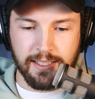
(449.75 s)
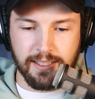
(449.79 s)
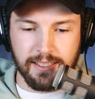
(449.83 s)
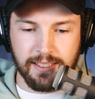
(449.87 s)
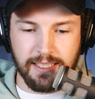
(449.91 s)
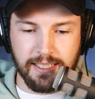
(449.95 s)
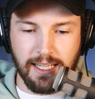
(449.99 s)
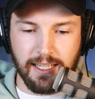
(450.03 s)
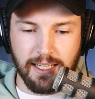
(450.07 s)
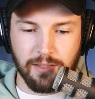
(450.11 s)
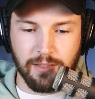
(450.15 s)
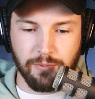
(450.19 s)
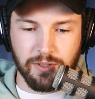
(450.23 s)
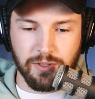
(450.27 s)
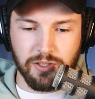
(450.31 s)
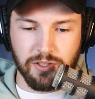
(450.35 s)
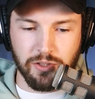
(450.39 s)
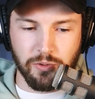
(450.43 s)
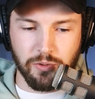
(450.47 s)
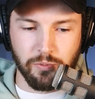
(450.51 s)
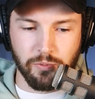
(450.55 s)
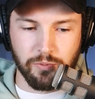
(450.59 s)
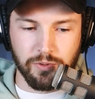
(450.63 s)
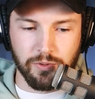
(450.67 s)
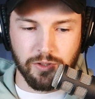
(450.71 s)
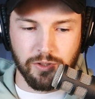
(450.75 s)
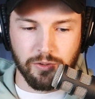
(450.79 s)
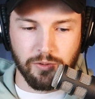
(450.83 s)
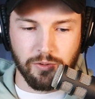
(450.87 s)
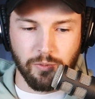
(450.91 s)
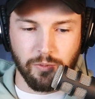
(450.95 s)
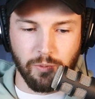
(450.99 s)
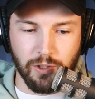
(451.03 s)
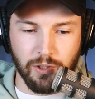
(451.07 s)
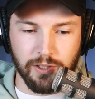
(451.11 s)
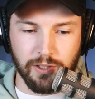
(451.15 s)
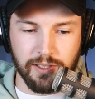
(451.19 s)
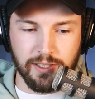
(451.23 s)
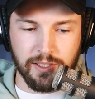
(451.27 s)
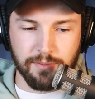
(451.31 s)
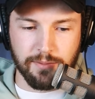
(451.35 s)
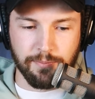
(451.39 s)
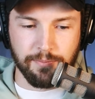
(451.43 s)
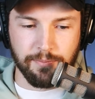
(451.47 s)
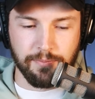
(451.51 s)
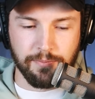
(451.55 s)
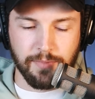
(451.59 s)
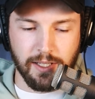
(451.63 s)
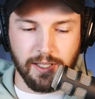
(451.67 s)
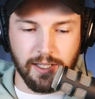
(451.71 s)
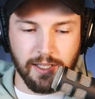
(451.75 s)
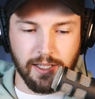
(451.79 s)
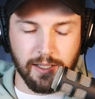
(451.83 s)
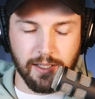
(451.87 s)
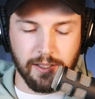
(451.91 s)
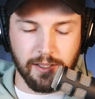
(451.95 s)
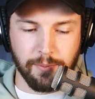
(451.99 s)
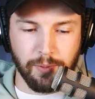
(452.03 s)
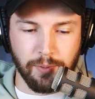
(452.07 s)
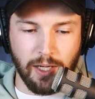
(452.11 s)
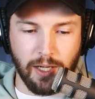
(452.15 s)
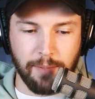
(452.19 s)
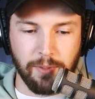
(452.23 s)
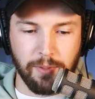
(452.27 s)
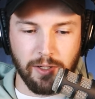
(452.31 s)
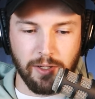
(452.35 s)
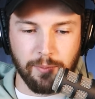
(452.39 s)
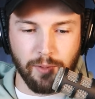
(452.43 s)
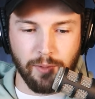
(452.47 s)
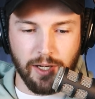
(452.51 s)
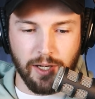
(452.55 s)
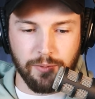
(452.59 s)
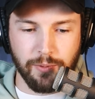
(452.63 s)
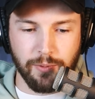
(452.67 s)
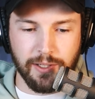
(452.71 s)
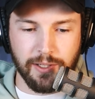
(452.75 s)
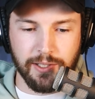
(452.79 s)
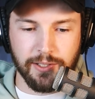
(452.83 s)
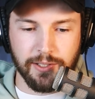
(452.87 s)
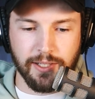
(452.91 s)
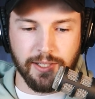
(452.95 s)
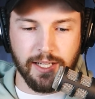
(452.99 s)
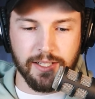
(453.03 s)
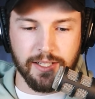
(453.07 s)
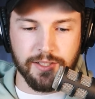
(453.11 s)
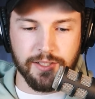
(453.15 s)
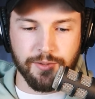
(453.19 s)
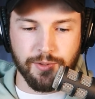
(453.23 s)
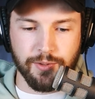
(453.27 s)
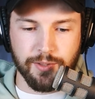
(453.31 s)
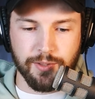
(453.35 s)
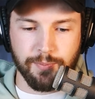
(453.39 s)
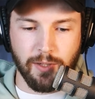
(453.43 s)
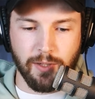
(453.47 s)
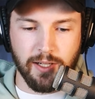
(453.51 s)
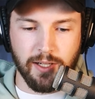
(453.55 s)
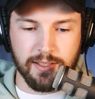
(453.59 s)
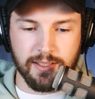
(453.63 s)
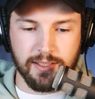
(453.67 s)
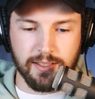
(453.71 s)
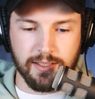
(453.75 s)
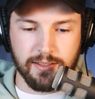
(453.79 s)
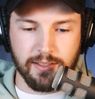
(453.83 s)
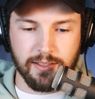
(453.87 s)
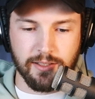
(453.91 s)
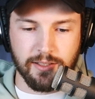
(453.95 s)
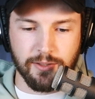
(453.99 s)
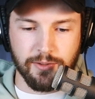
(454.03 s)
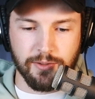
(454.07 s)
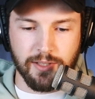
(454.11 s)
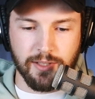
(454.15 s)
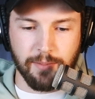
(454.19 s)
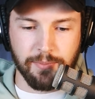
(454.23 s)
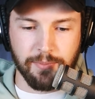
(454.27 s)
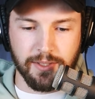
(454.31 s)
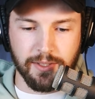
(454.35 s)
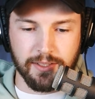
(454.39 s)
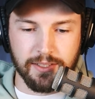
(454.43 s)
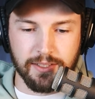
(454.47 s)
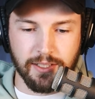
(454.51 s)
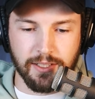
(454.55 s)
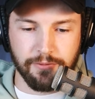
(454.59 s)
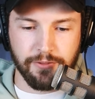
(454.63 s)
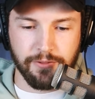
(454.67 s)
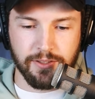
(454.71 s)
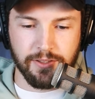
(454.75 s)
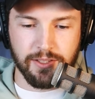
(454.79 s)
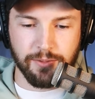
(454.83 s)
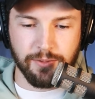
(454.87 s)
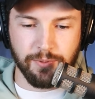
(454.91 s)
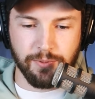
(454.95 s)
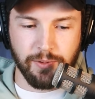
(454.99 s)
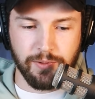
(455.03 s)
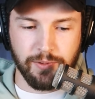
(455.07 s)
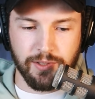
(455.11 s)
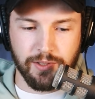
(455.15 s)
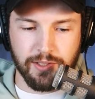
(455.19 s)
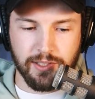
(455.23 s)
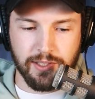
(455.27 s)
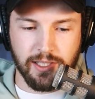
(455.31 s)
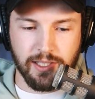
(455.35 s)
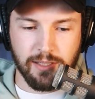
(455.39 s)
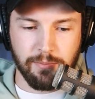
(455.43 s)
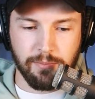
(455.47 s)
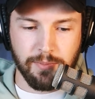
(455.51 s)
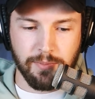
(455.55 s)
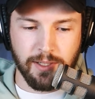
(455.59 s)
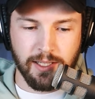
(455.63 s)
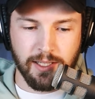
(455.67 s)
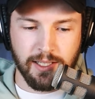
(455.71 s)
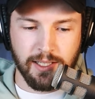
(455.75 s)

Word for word: The day in which you do the work is uh, the primary breadwinner, and his response is to do something different to ruin your sleep,